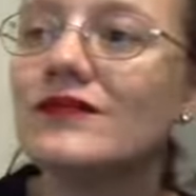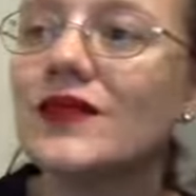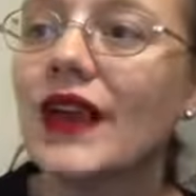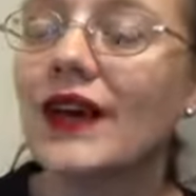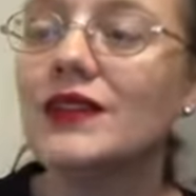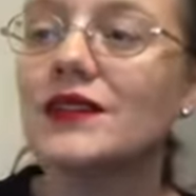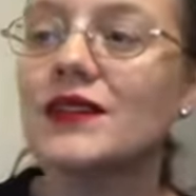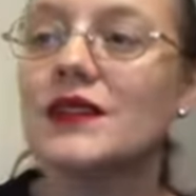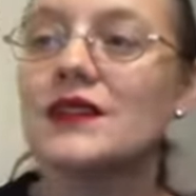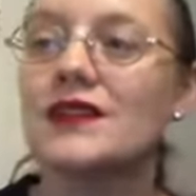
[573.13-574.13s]
yeah, there
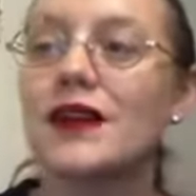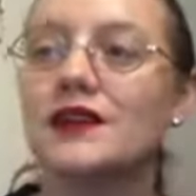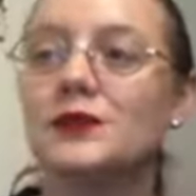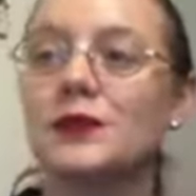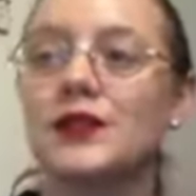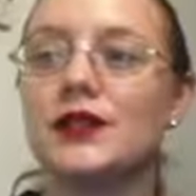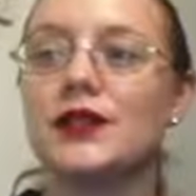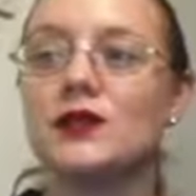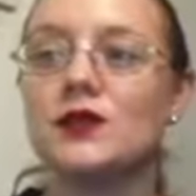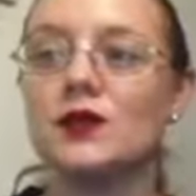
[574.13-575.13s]
is a lot of
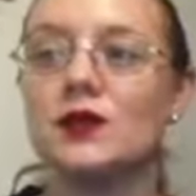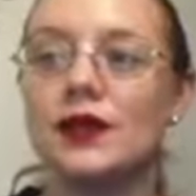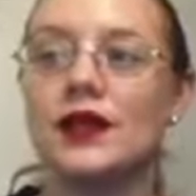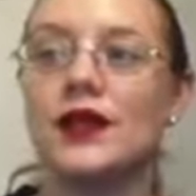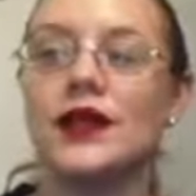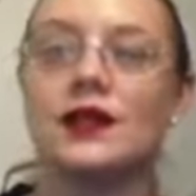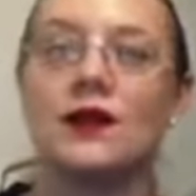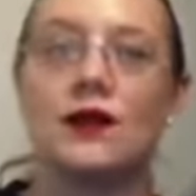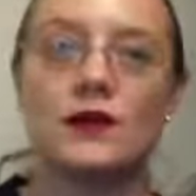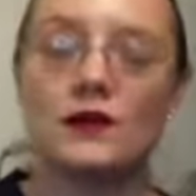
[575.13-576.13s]
pretty jewelry, and
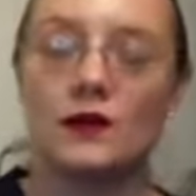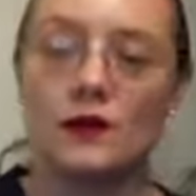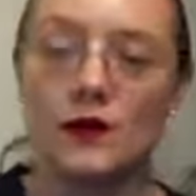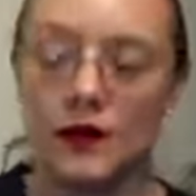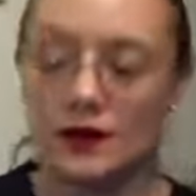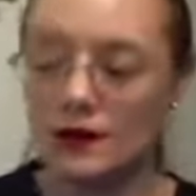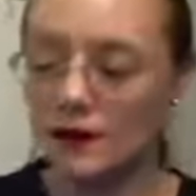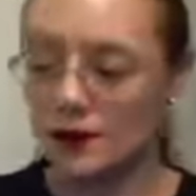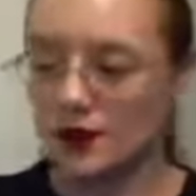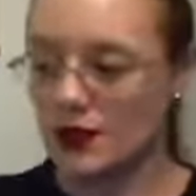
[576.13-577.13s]
also I
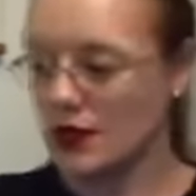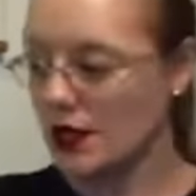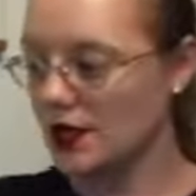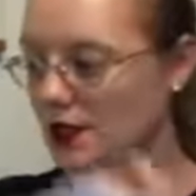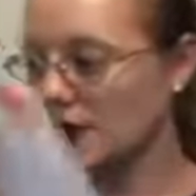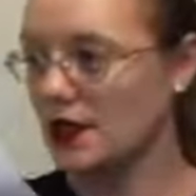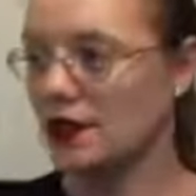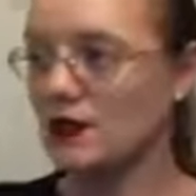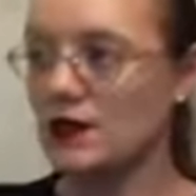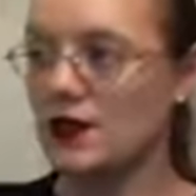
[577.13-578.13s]
appreciate that
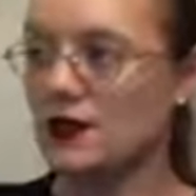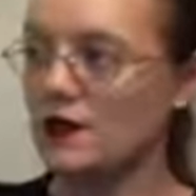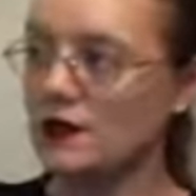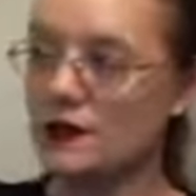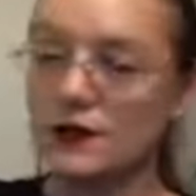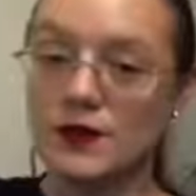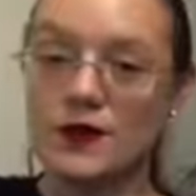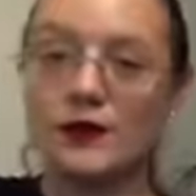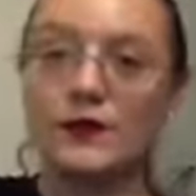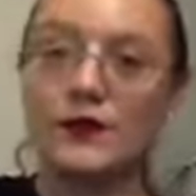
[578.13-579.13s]
you say that the tips are
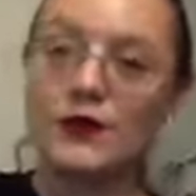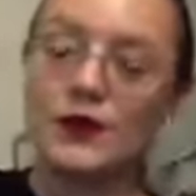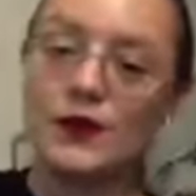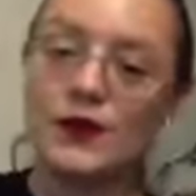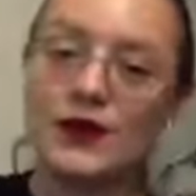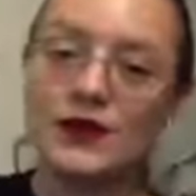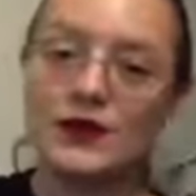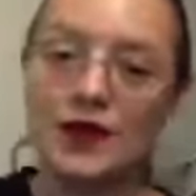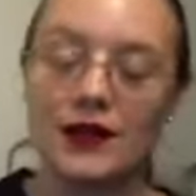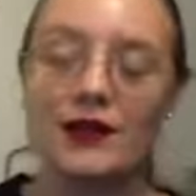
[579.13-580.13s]
helpful, so that's
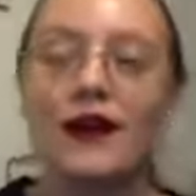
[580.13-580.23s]
great.